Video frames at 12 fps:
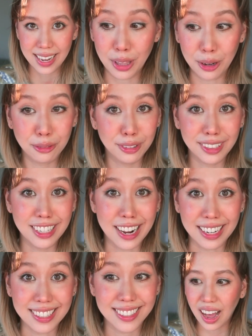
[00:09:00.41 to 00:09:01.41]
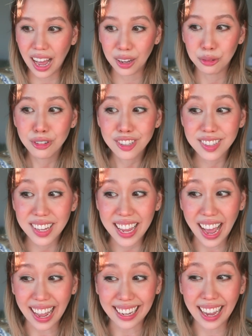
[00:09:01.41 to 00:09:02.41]
they're really nice. I will say
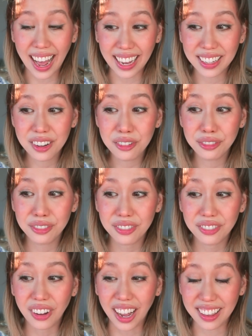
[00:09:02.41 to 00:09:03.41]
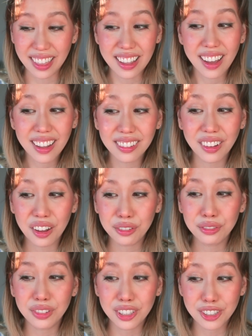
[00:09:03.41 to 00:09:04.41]
I think I love the